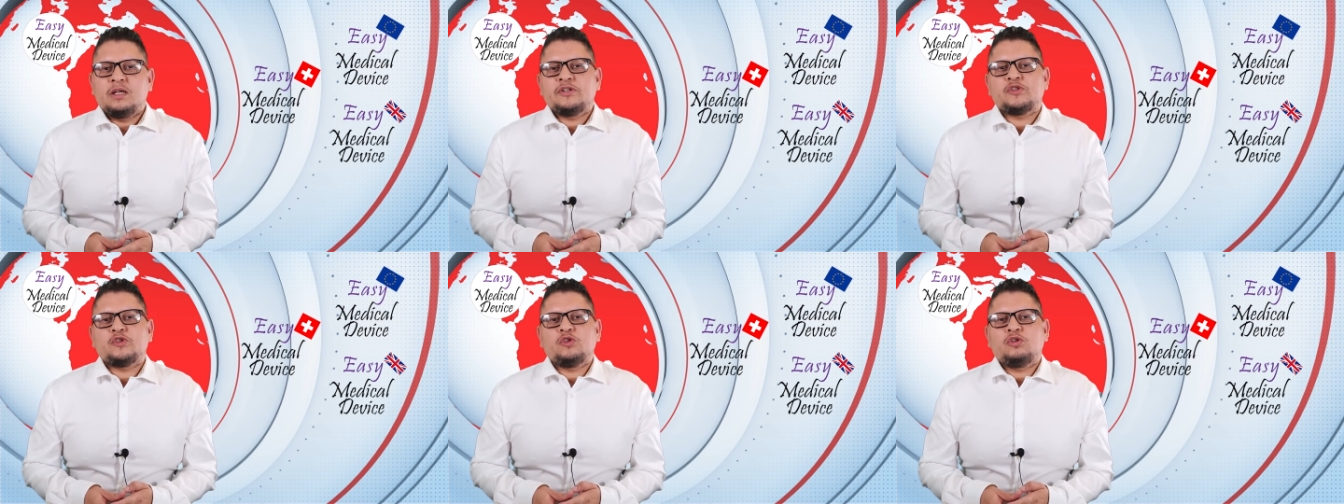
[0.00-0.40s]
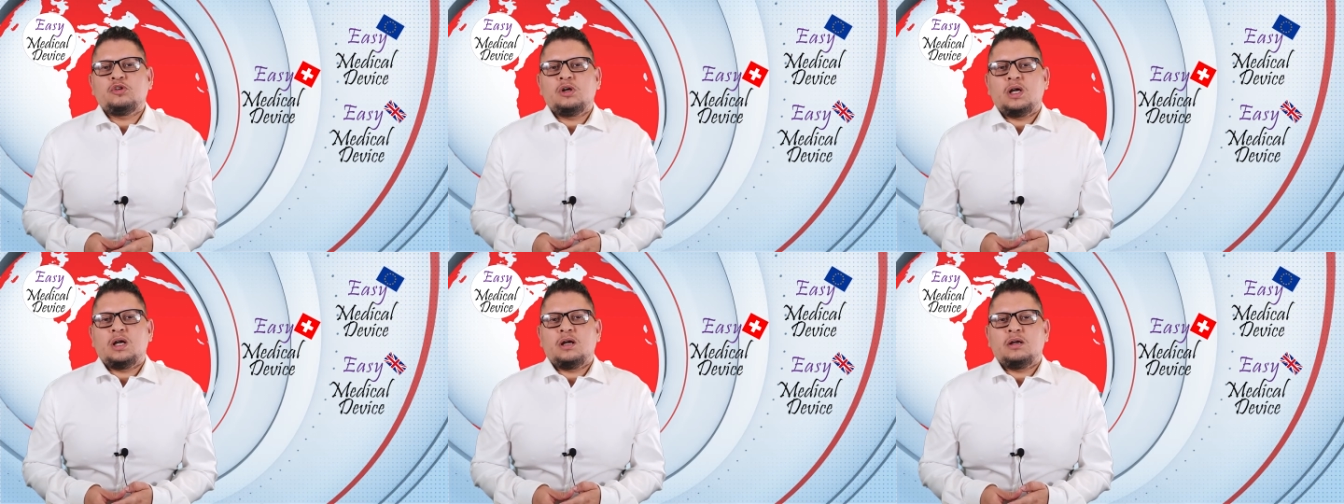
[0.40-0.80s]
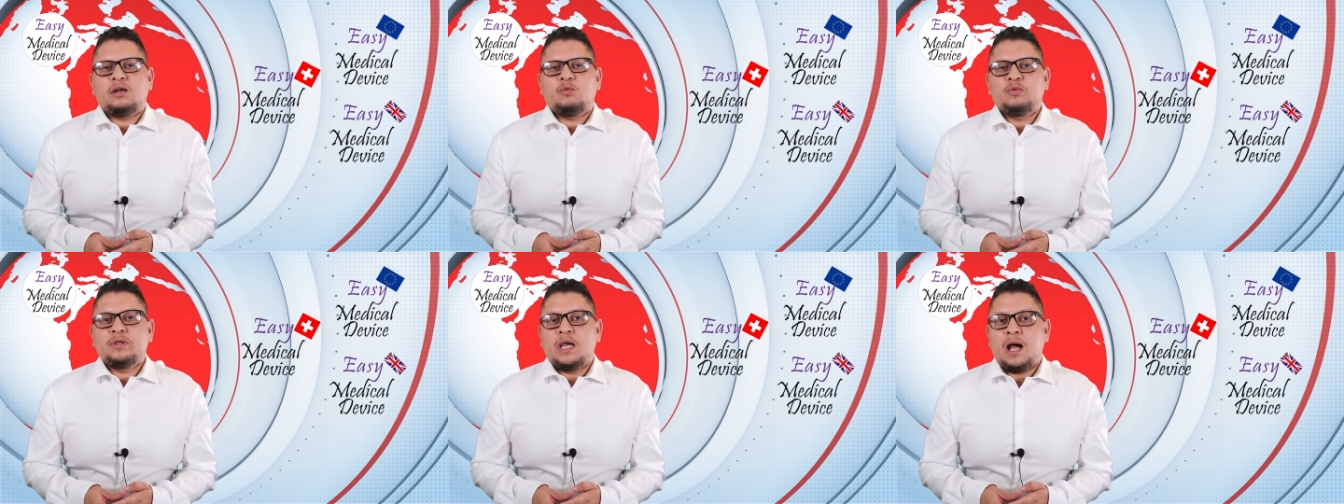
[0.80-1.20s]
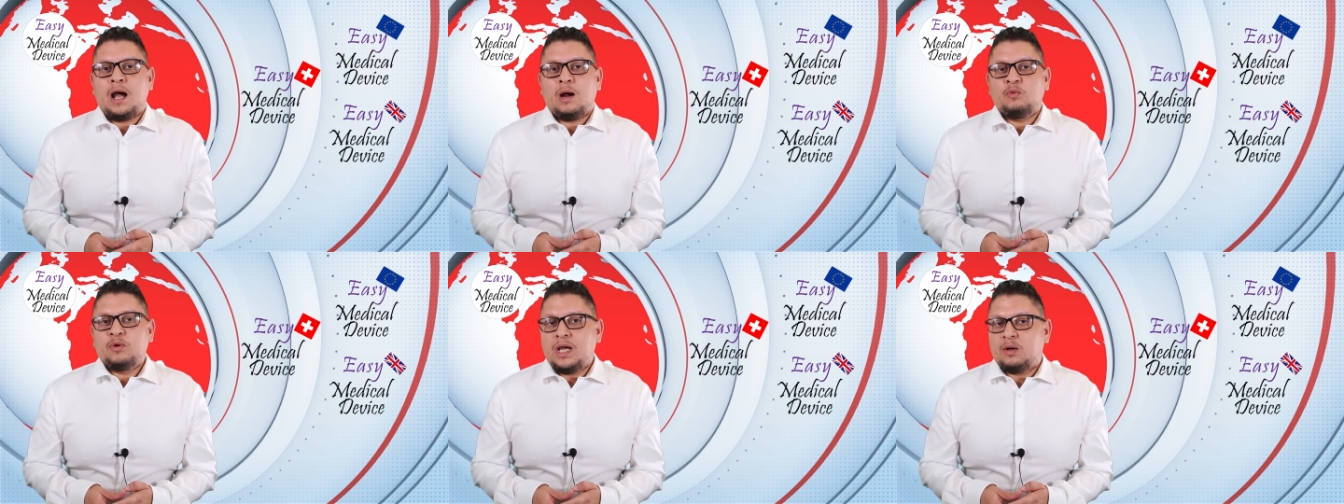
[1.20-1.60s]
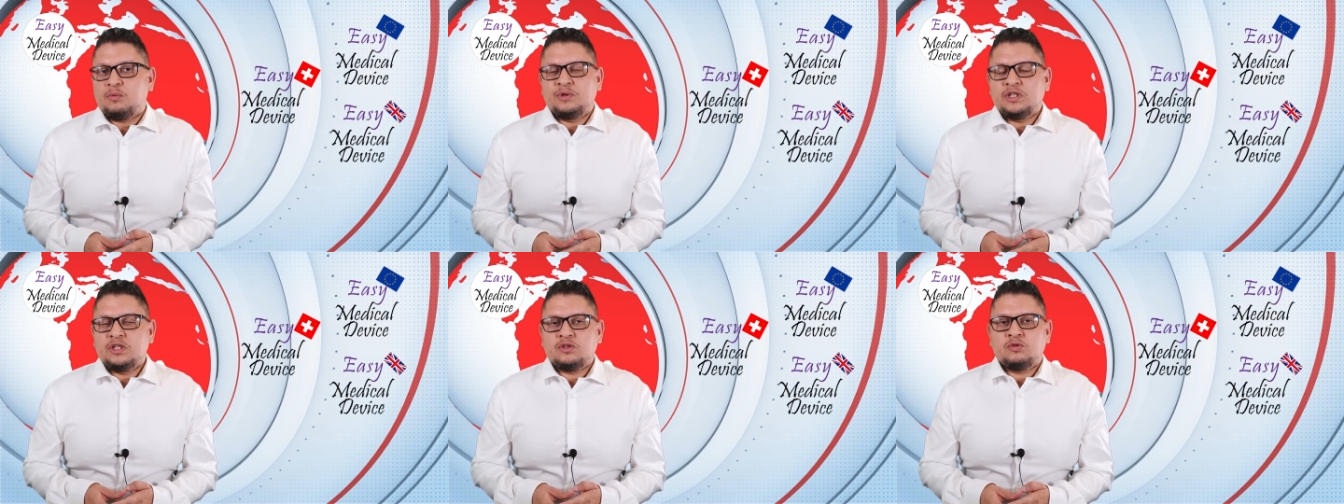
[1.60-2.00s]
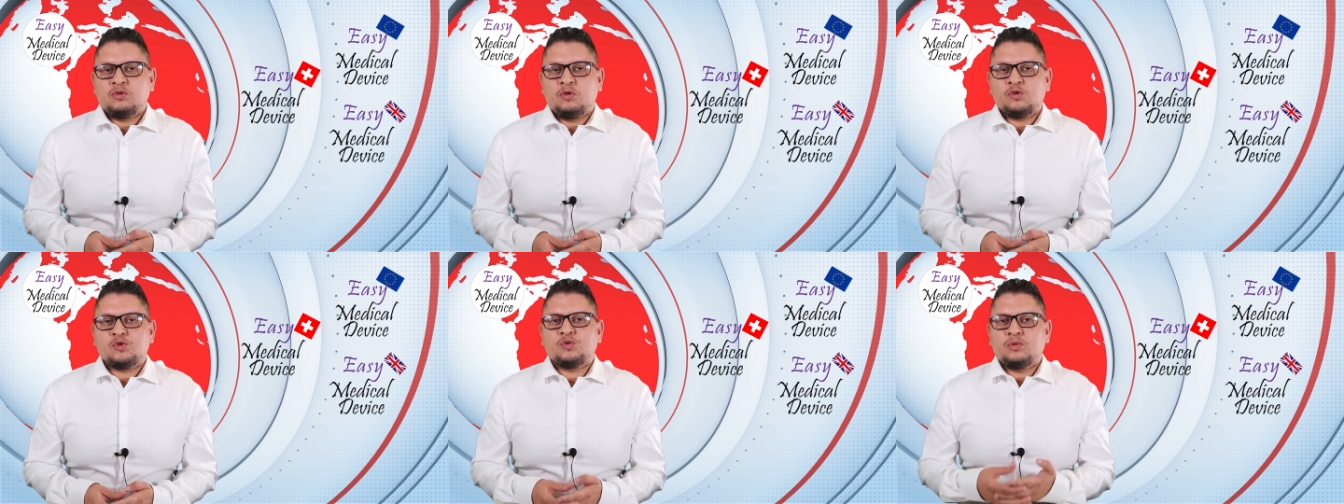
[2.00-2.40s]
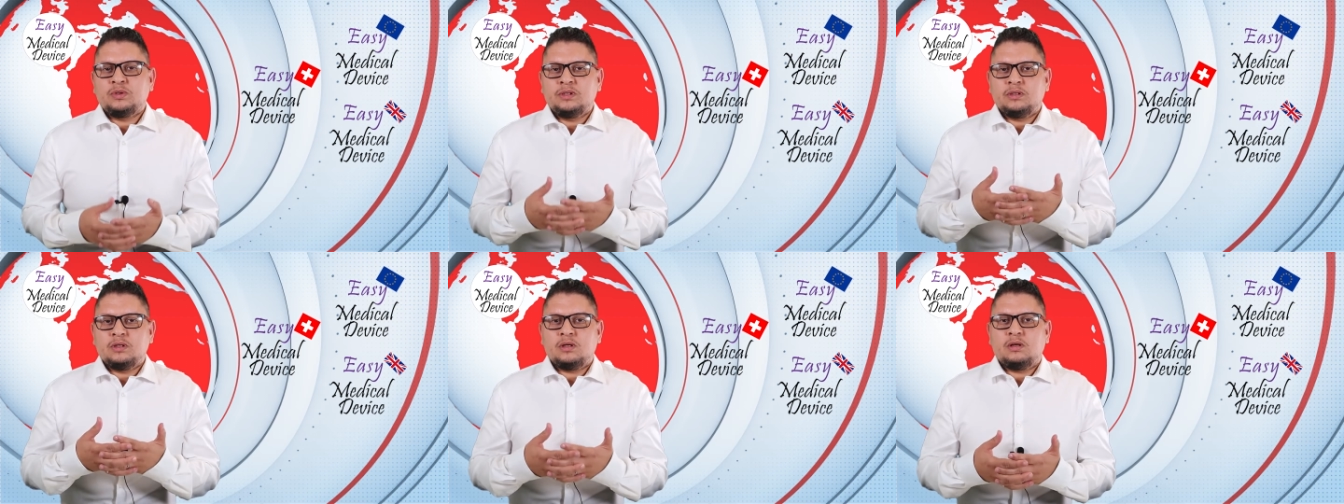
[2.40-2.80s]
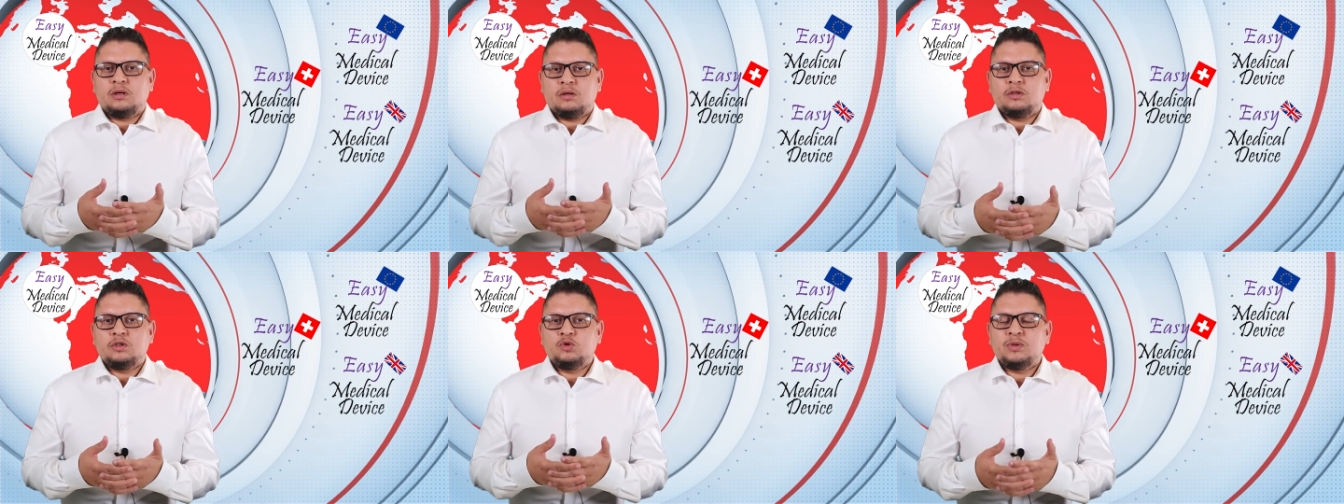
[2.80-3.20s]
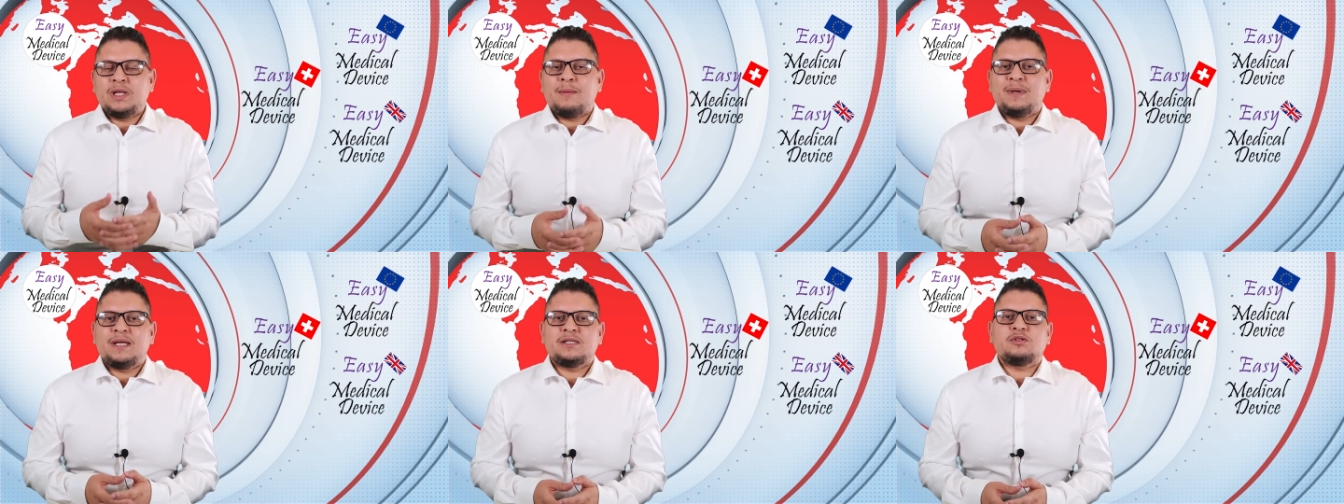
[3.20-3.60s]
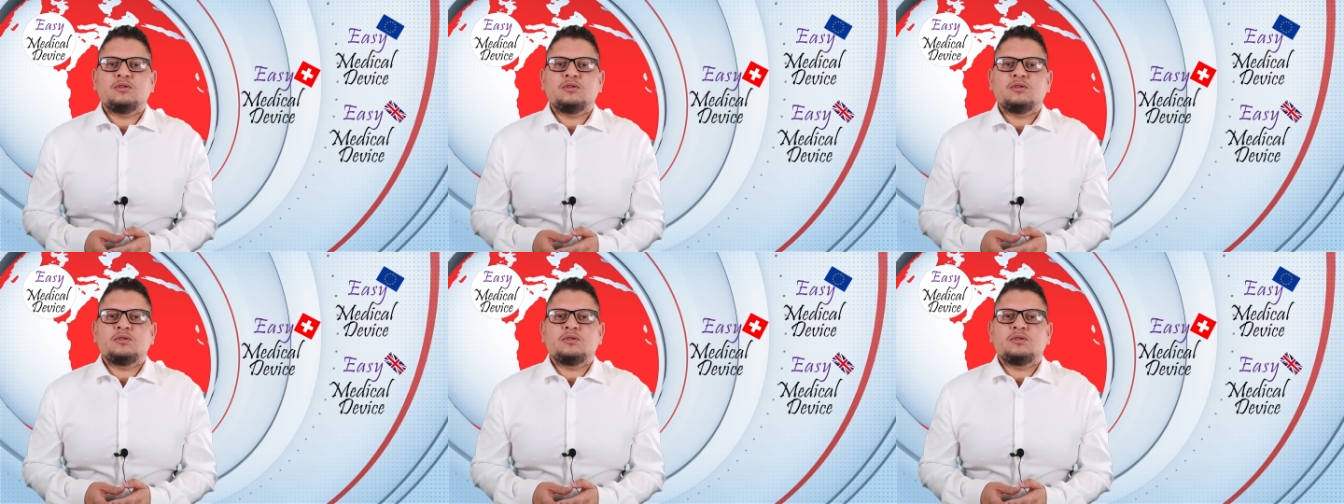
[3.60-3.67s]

So uh, we ha- we are registered also in uh, EUDAMED.